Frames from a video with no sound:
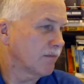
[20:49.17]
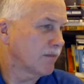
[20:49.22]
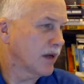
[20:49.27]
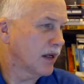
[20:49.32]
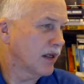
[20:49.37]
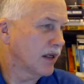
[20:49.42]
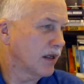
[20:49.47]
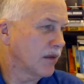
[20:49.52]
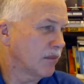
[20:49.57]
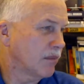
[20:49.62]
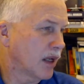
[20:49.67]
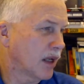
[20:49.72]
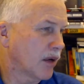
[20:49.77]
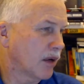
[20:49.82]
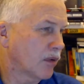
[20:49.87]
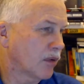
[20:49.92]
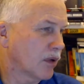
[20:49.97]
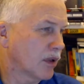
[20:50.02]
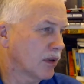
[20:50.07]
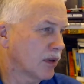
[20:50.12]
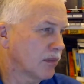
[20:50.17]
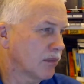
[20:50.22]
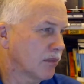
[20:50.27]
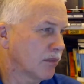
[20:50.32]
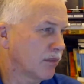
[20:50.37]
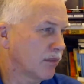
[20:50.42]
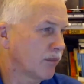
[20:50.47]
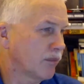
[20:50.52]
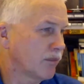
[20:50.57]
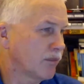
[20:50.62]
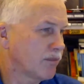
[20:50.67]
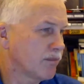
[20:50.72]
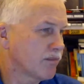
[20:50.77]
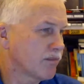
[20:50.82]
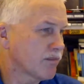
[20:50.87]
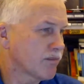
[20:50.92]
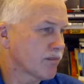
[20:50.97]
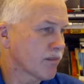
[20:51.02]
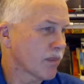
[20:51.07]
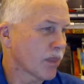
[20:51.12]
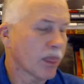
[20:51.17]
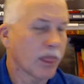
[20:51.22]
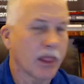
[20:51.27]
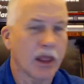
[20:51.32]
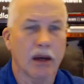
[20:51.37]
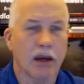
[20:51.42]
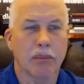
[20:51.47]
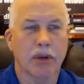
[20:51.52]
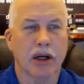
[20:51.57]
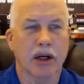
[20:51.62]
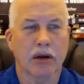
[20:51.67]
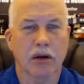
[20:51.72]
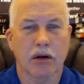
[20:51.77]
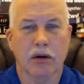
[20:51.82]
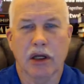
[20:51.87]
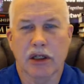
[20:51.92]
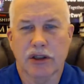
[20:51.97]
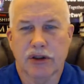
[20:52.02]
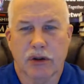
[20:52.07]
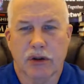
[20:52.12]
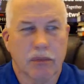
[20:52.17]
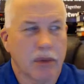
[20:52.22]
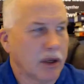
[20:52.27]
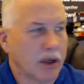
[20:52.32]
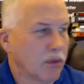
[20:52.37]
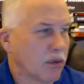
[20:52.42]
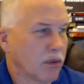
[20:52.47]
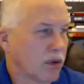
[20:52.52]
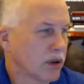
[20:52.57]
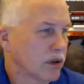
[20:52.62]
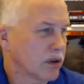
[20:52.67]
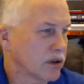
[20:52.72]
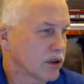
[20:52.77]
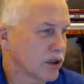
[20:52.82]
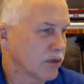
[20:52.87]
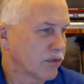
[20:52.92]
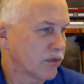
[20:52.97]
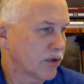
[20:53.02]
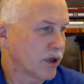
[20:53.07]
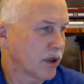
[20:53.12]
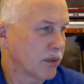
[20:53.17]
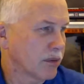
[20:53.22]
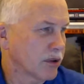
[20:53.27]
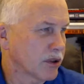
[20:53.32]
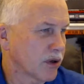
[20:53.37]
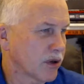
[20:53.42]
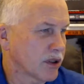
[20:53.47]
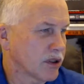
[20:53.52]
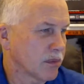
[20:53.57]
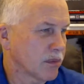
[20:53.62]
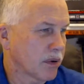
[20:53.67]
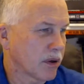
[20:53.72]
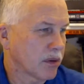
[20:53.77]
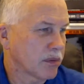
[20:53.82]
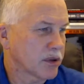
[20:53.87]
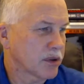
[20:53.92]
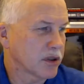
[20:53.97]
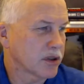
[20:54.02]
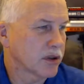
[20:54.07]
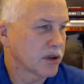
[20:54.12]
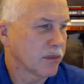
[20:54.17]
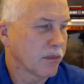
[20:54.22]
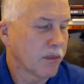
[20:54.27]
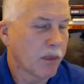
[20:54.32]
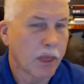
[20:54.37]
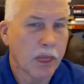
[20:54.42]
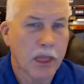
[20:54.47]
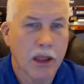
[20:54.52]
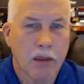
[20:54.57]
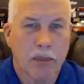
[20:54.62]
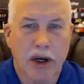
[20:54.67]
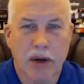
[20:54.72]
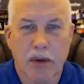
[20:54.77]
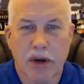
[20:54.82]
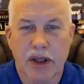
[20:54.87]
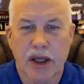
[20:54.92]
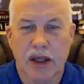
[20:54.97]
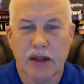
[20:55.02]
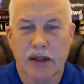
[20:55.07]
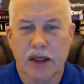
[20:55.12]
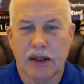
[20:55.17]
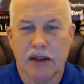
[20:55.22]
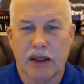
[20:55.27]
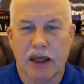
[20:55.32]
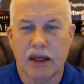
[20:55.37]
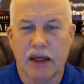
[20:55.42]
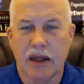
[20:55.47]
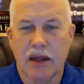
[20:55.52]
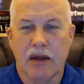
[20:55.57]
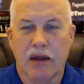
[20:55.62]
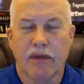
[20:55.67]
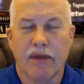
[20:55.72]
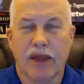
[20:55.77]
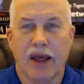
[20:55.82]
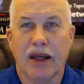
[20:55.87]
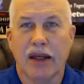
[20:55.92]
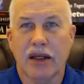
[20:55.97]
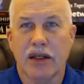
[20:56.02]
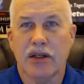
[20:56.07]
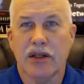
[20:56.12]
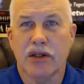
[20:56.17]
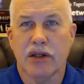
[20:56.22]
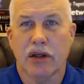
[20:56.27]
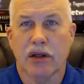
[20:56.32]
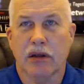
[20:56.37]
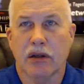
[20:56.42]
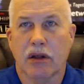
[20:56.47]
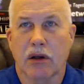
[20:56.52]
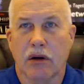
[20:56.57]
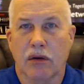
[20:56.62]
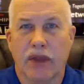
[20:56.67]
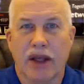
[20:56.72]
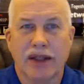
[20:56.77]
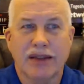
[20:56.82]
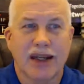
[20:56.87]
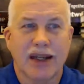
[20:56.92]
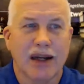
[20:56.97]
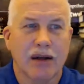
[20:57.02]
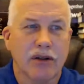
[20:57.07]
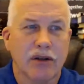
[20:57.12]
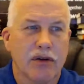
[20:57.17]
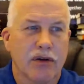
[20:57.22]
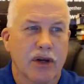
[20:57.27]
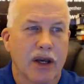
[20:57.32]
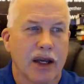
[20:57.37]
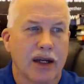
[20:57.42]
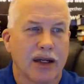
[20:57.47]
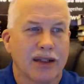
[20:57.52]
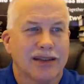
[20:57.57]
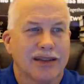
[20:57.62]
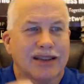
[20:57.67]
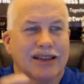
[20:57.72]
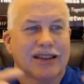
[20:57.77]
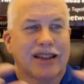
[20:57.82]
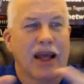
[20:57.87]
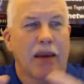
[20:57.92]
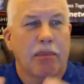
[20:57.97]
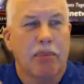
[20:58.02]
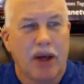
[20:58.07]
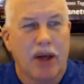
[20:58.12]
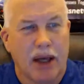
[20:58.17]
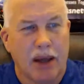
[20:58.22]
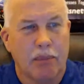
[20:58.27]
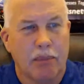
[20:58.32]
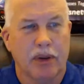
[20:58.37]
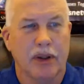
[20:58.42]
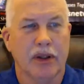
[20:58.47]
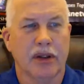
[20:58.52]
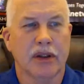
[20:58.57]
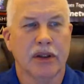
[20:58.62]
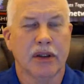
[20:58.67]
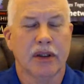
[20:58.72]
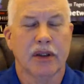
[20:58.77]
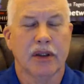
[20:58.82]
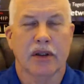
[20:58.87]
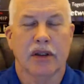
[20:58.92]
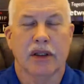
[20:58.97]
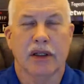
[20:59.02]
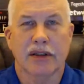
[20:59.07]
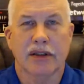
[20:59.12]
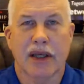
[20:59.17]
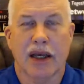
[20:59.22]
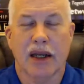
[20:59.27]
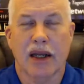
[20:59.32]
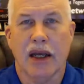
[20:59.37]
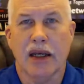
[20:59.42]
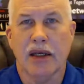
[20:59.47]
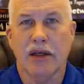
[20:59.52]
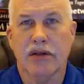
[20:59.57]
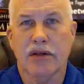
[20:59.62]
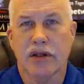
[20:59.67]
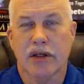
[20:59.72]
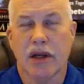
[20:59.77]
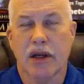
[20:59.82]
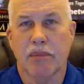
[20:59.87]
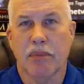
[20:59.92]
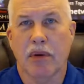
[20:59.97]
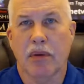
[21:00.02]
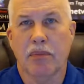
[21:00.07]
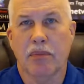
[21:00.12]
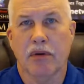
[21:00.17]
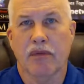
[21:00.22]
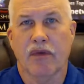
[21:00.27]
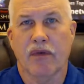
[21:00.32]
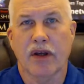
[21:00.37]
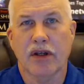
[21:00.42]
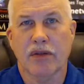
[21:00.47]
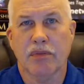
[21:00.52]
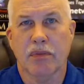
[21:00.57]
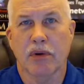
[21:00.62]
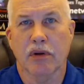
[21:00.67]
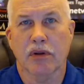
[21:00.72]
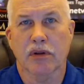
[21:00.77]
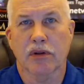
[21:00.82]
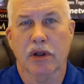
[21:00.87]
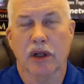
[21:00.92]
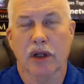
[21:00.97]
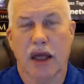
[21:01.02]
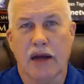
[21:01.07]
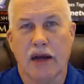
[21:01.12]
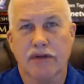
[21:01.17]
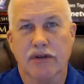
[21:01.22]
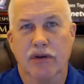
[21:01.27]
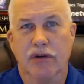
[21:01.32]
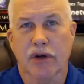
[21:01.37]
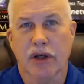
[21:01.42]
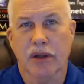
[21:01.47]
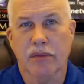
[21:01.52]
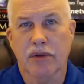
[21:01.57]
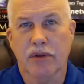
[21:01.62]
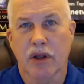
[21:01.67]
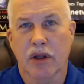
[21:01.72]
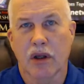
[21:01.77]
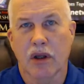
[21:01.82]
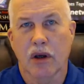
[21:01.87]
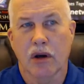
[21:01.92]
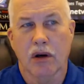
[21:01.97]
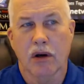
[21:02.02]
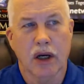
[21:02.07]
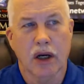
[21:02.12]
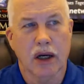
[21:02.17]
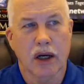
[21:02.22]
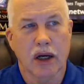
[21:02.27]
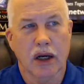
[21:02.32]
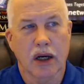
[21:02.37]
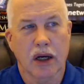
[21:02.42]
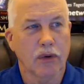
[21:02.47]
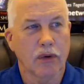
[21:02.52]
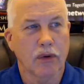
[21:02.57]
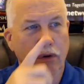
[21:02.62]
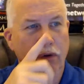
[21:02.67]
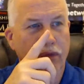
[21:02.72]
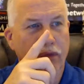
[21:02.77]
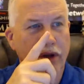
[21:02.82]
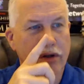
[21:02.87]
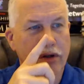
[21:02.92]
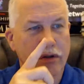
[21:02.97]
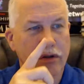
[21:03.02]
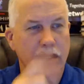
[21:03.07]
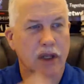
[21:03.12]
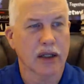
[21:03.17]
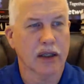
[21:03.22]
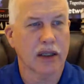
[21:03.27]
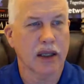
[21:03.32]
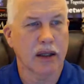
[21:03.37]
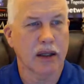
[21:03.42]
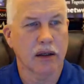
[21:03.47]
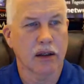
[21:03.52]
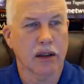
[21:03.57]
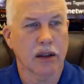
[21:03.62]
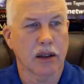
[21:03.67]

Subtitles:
I didn't make one, but I should have made one just for demonstration purposes. But anyway, that is, that's how you kind of step up. That's kind of how you step up your Facebook live streams with cool features like that